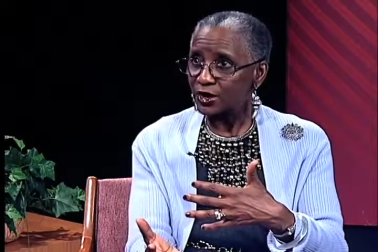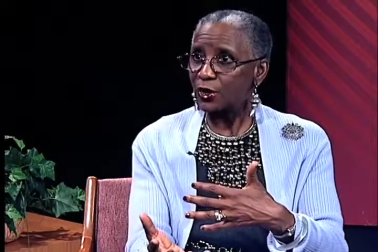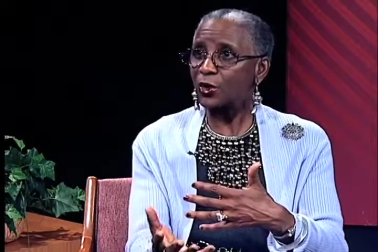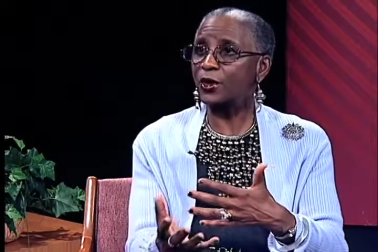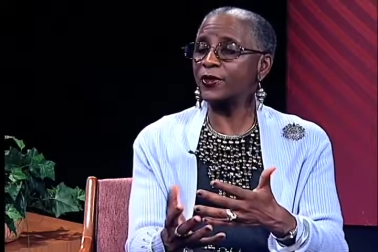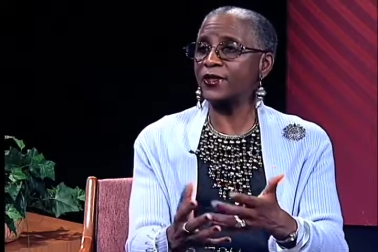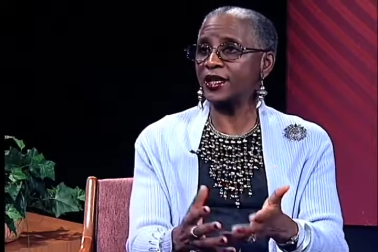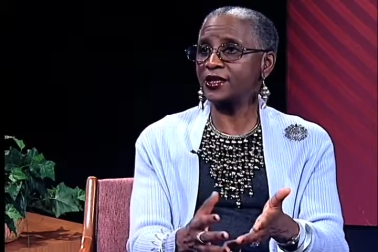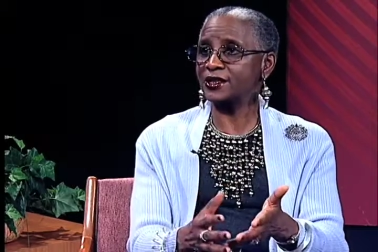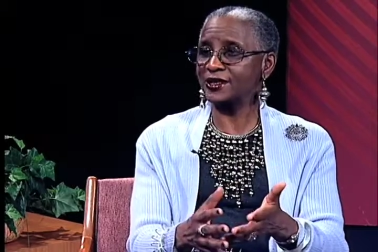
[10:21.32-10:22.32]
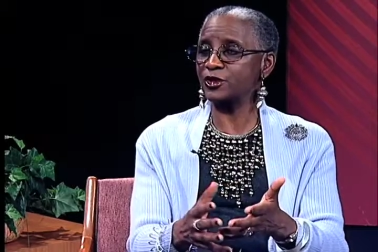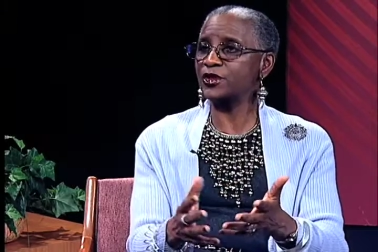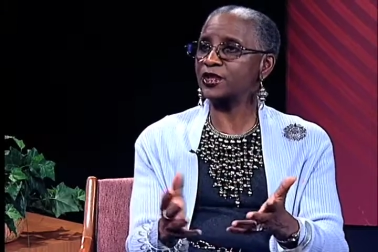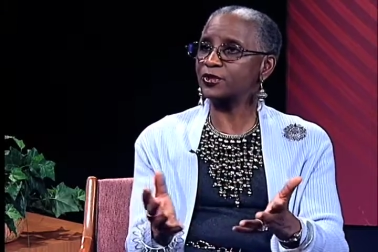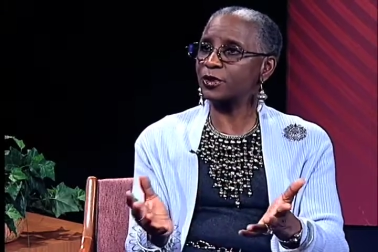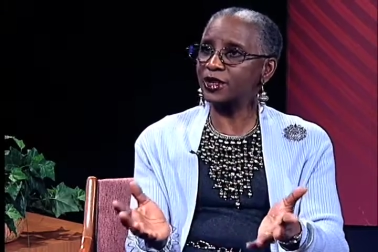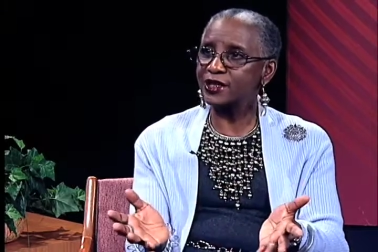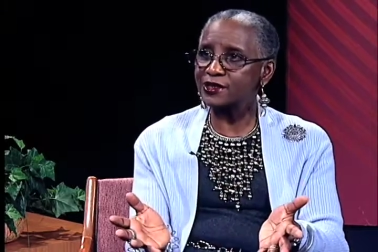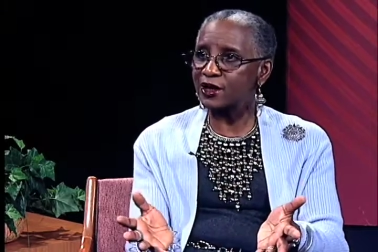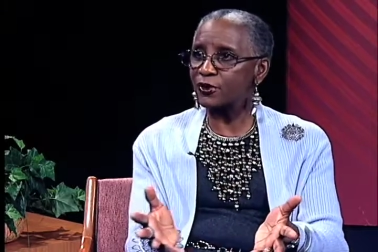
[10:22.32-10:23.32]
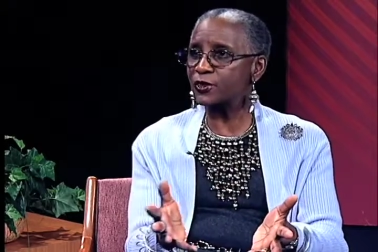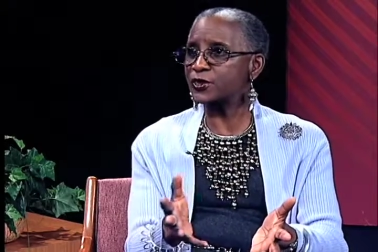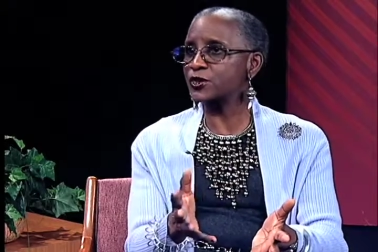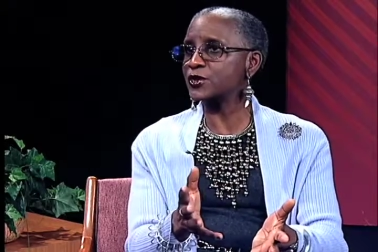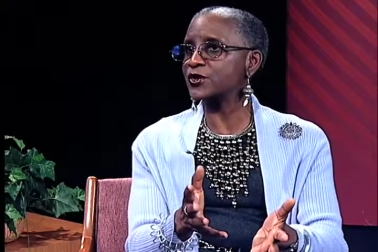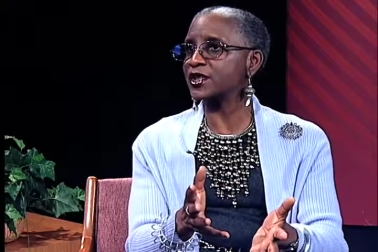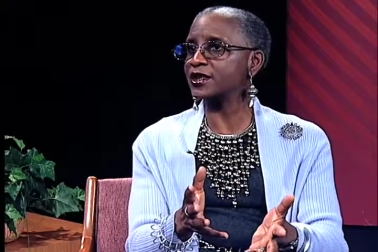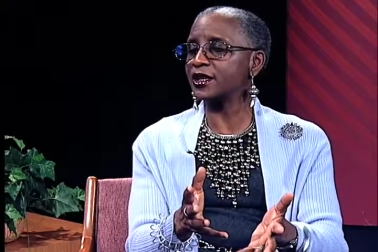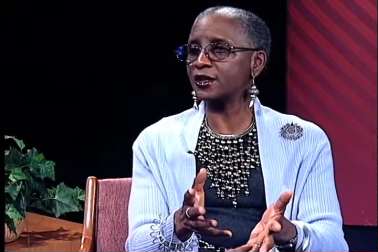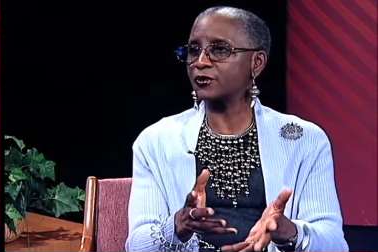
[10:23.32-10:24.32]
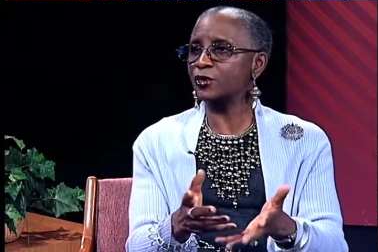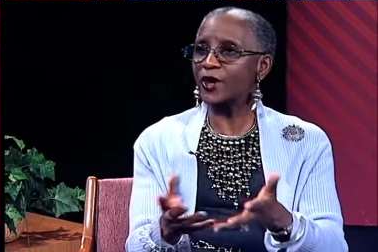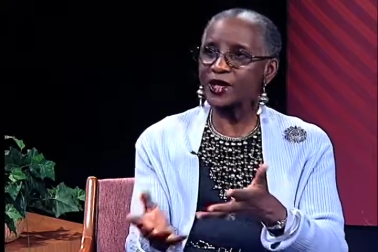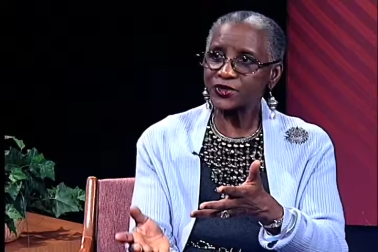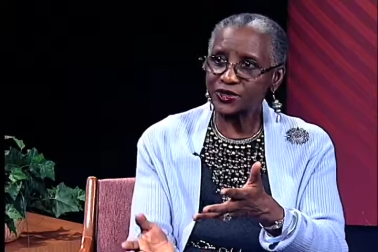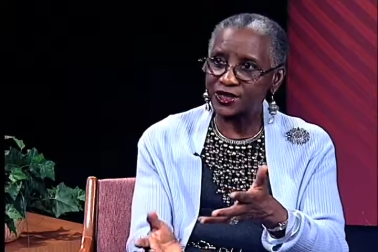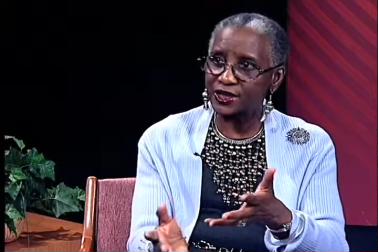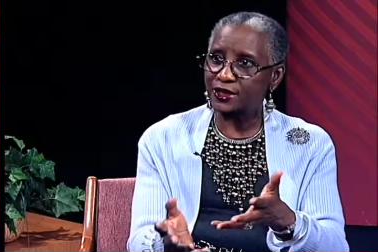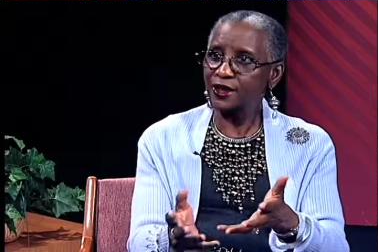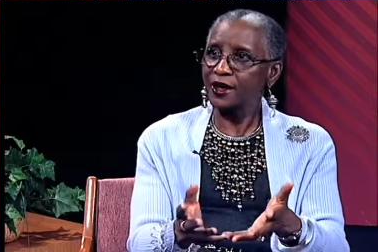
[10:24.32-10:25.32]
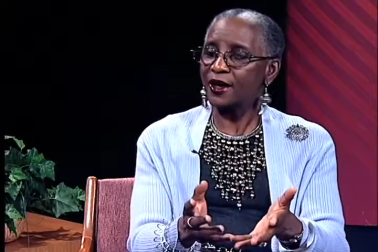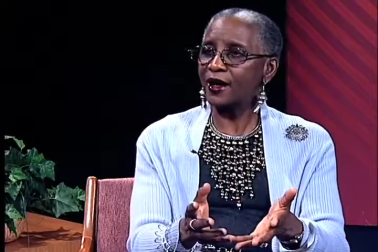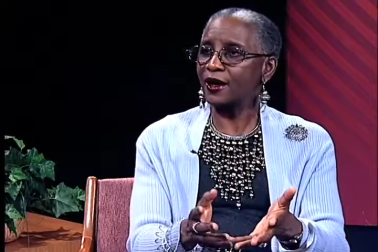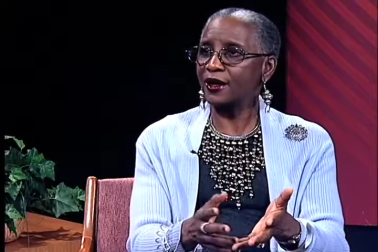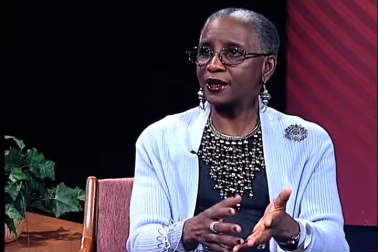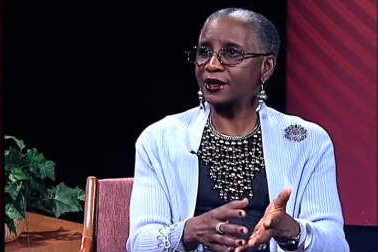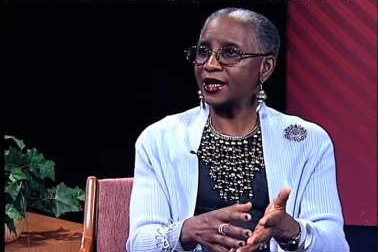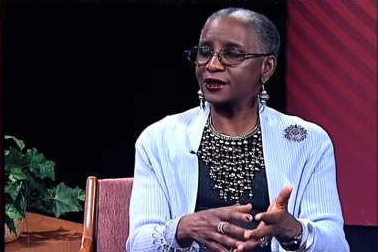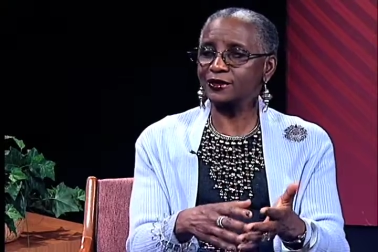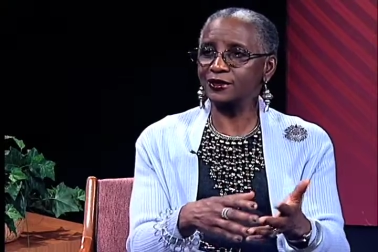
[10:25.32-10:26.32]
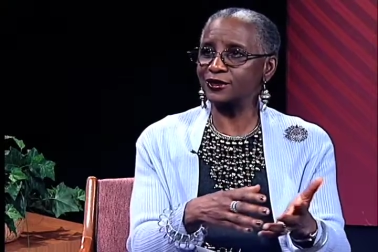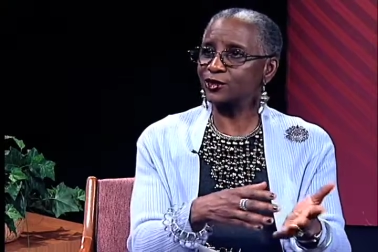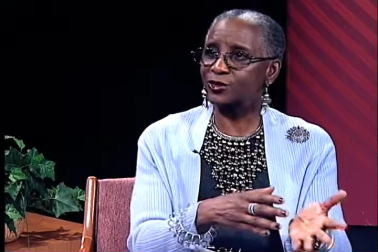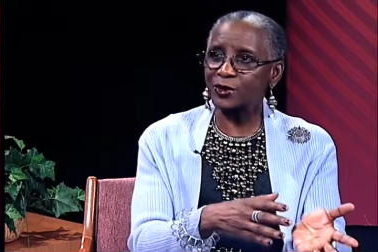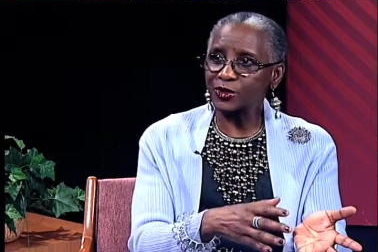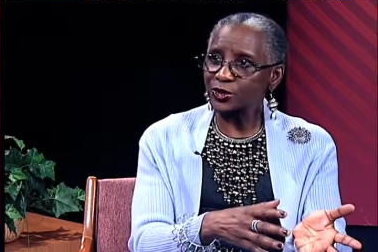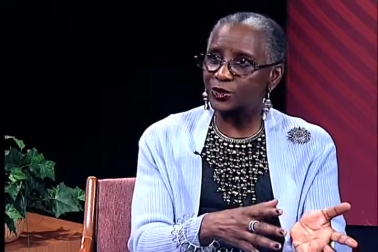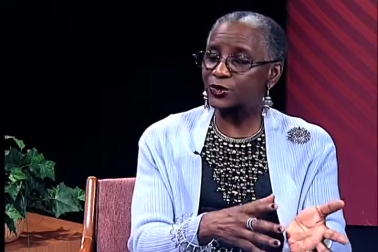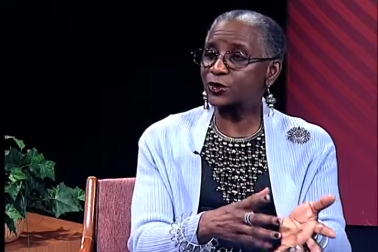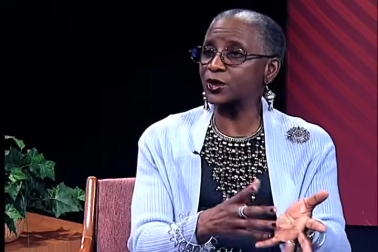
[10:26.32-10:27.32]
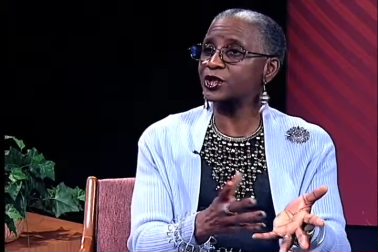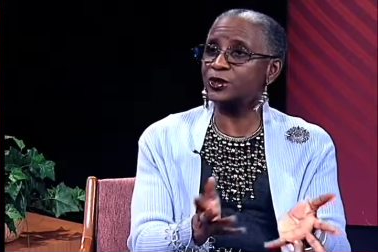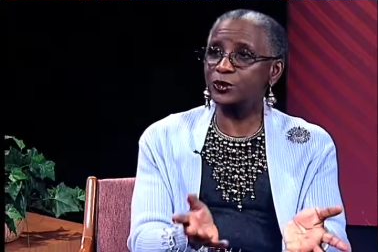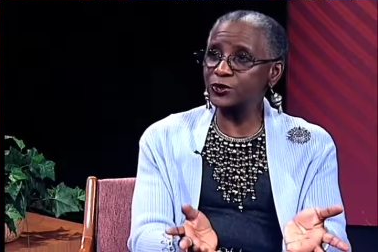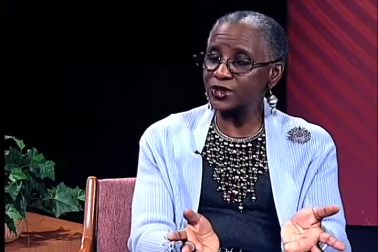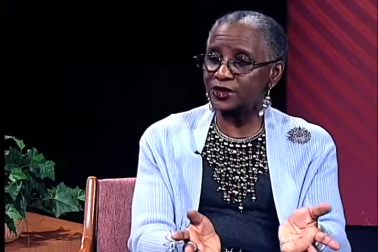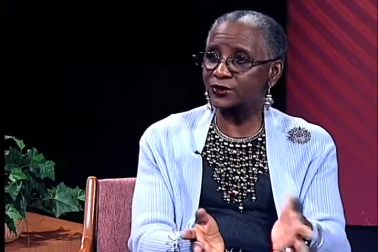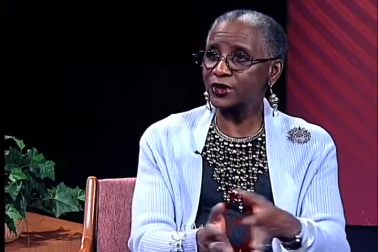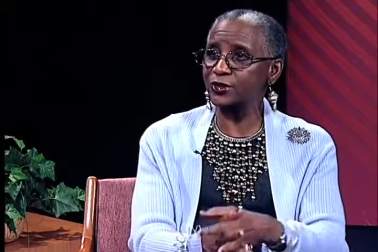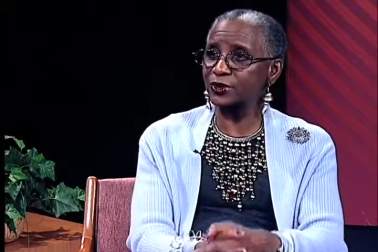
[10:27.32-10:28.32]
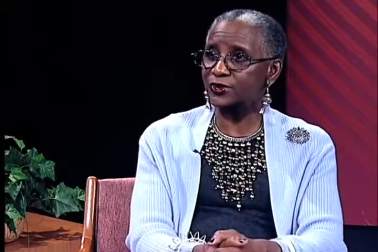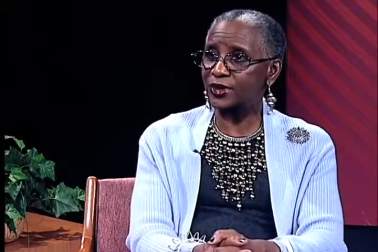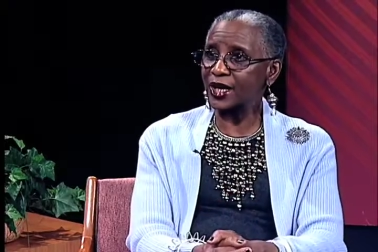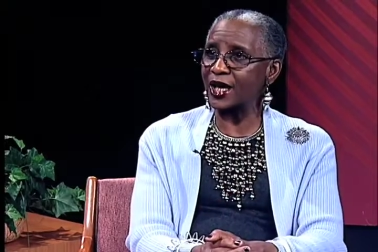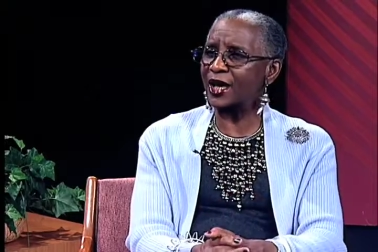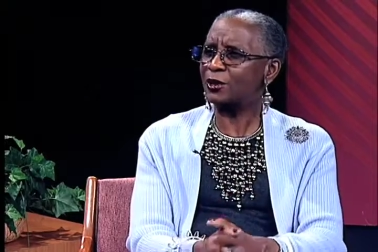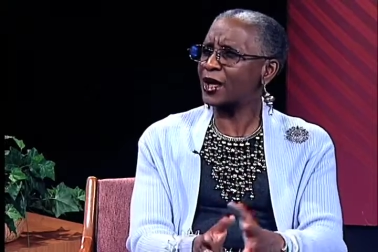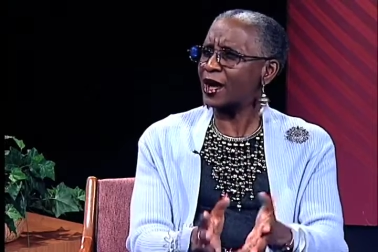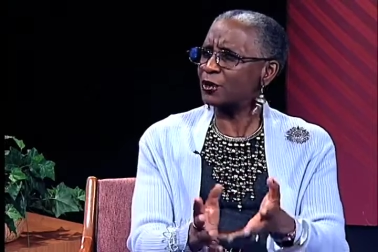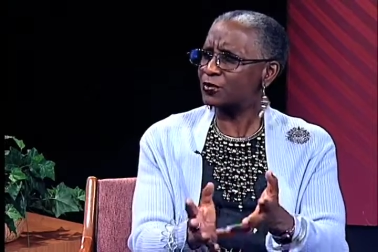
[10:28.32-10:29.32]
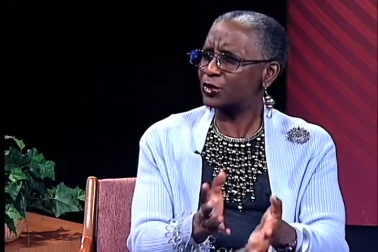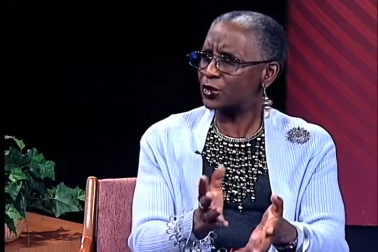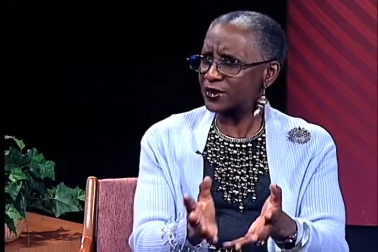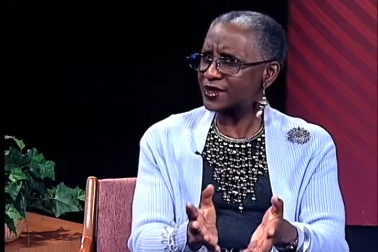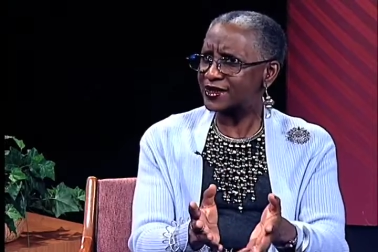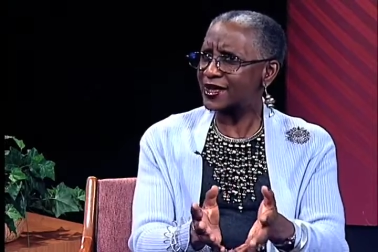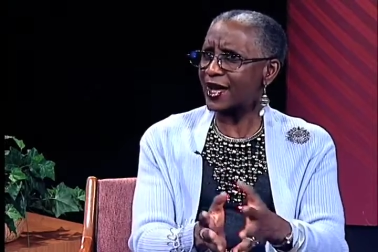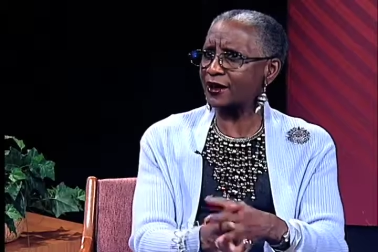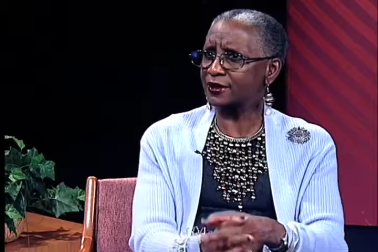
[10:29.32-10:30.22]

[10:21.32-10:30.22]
on things such as police officers and their veracity and criminals or accused individuals? How important is that?